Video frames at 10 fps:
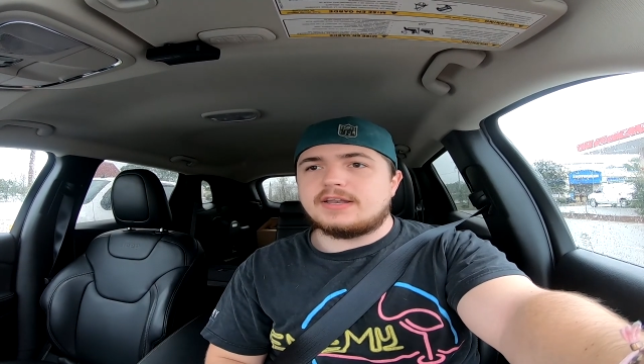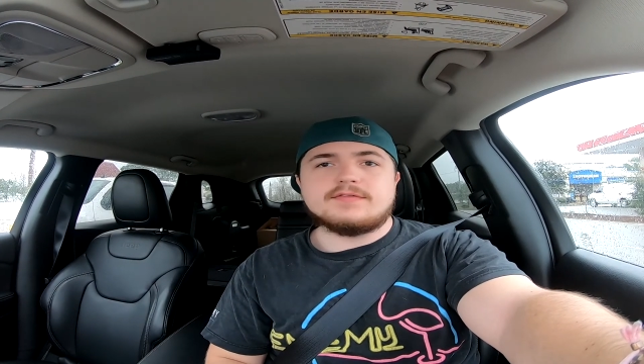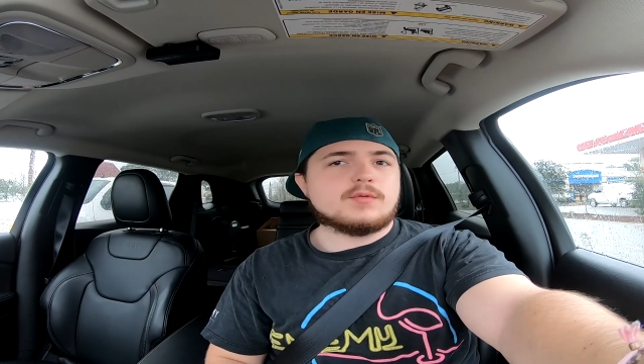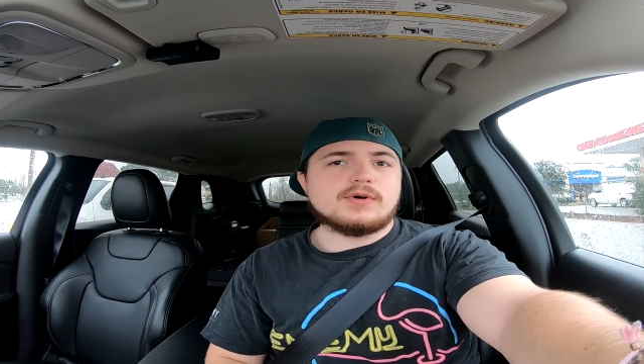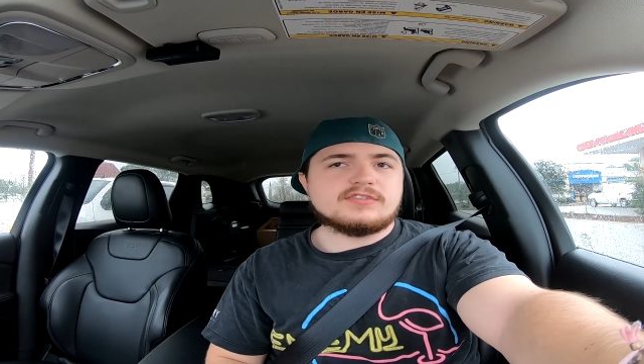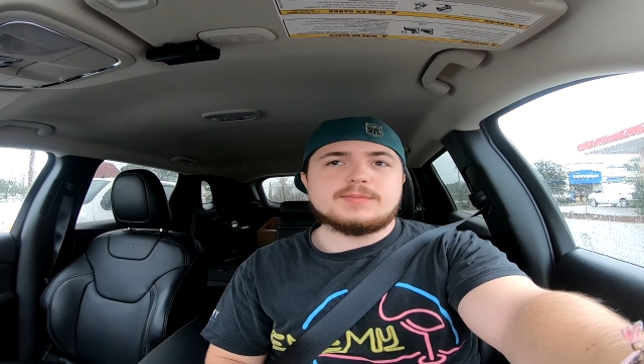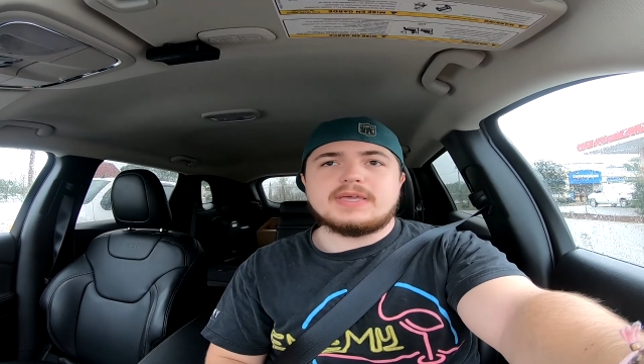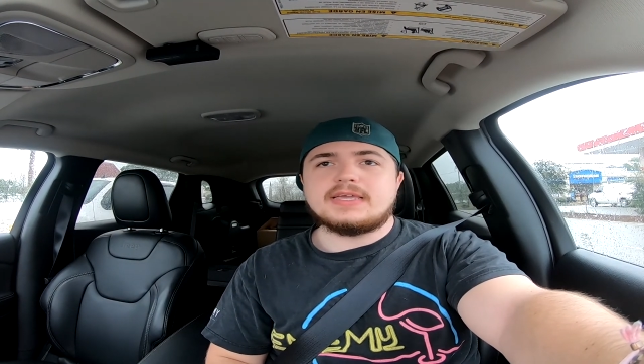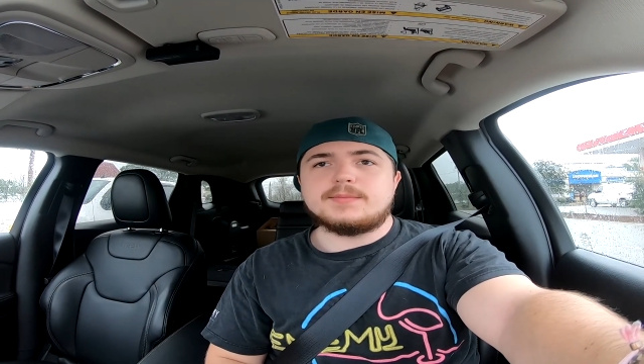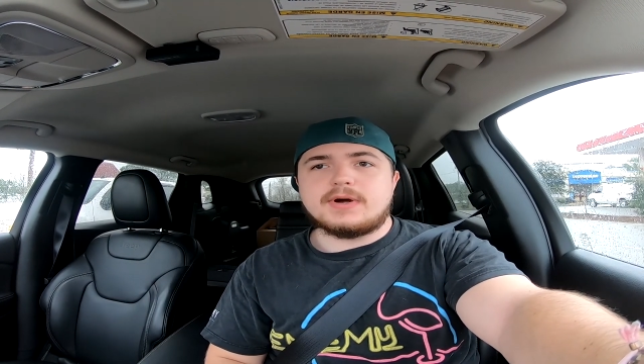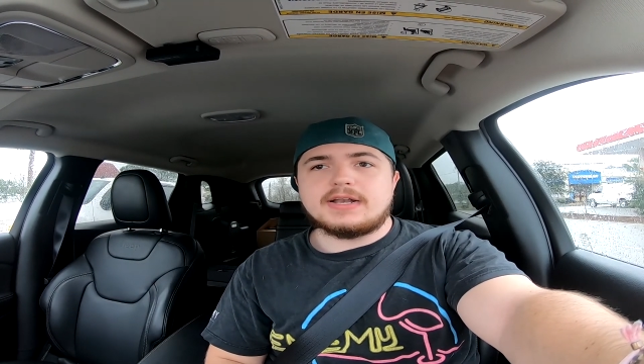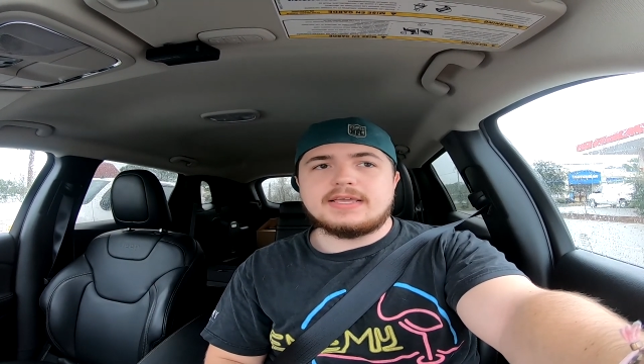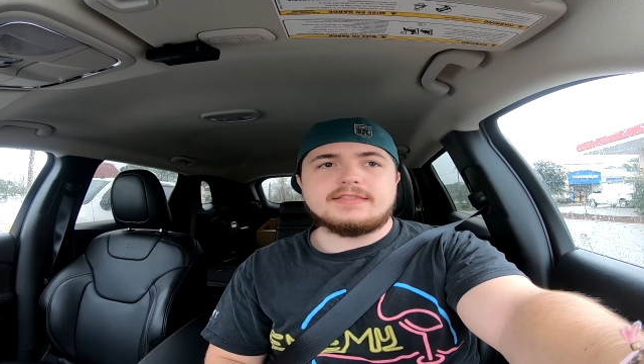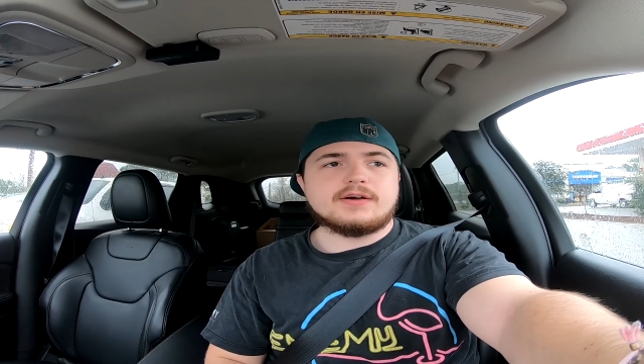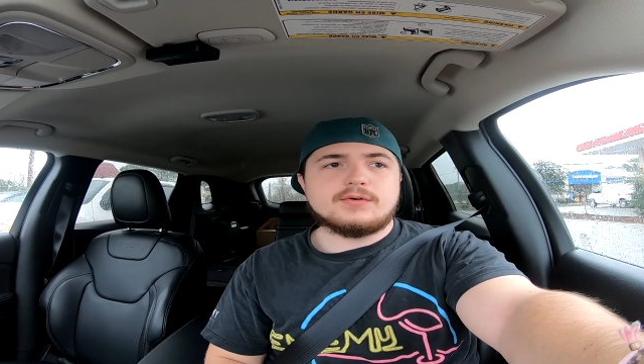if it wasn't making money
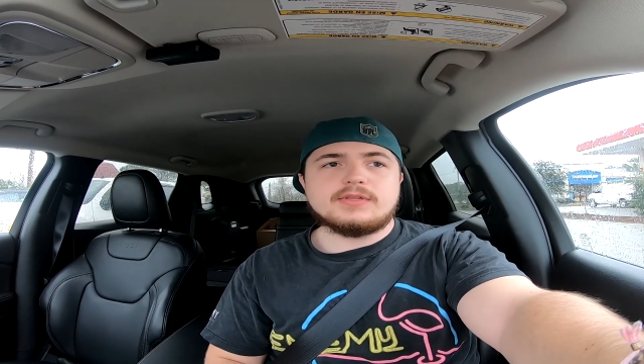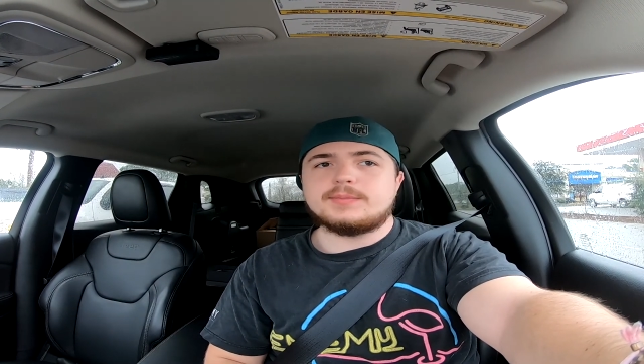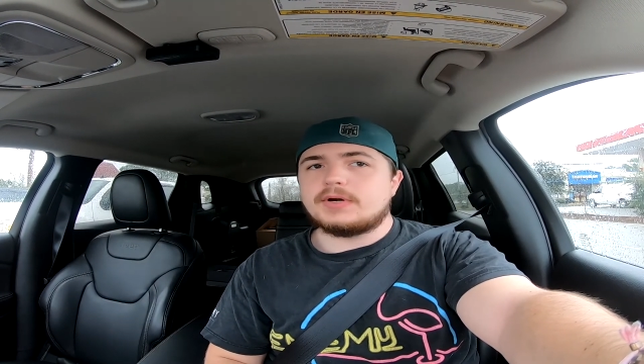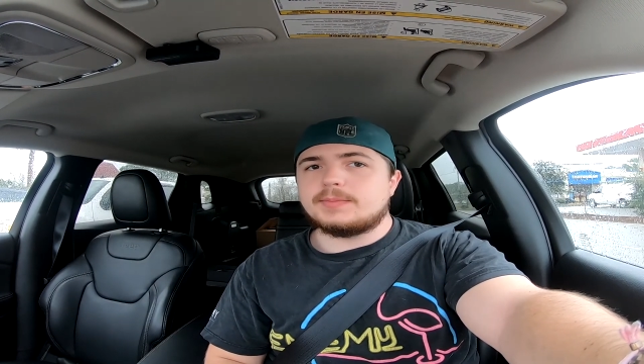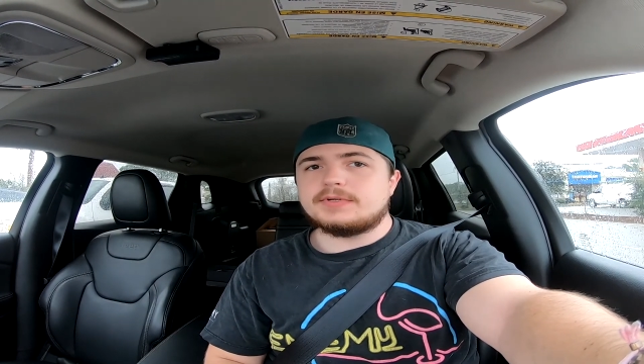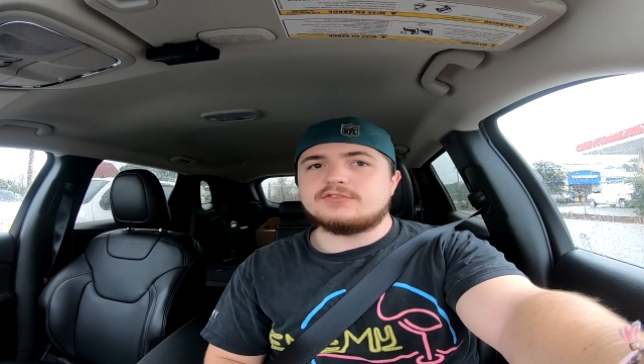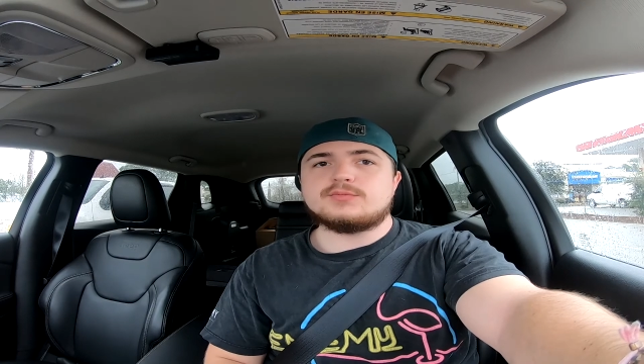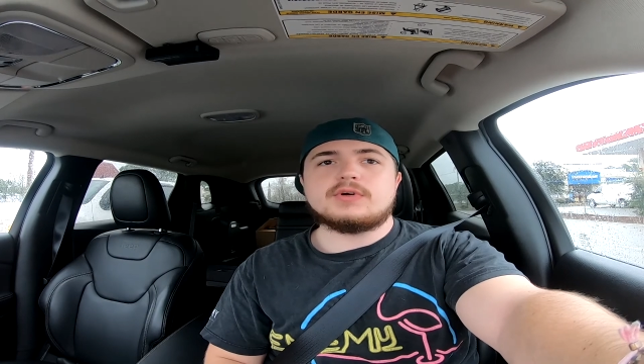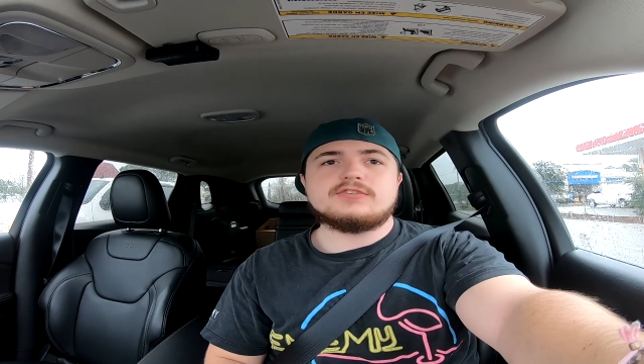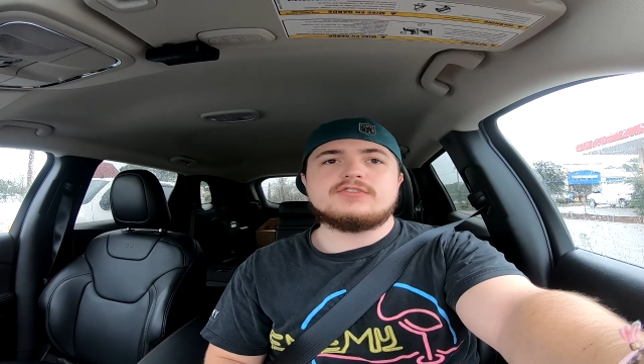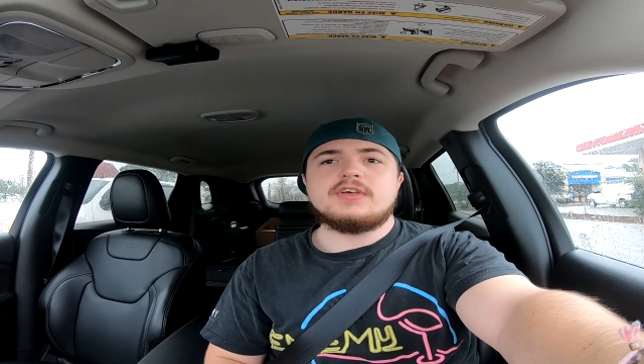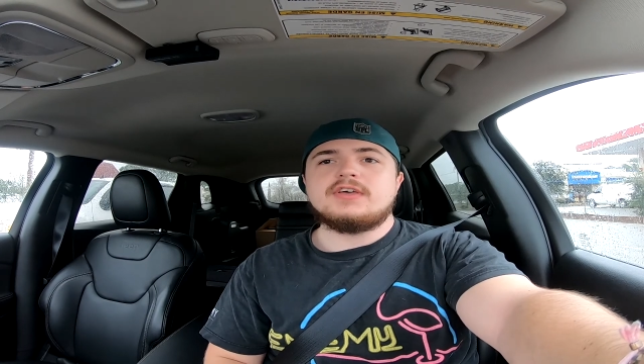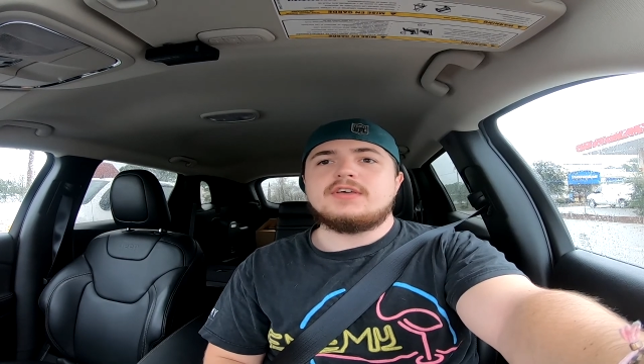and the only purpose was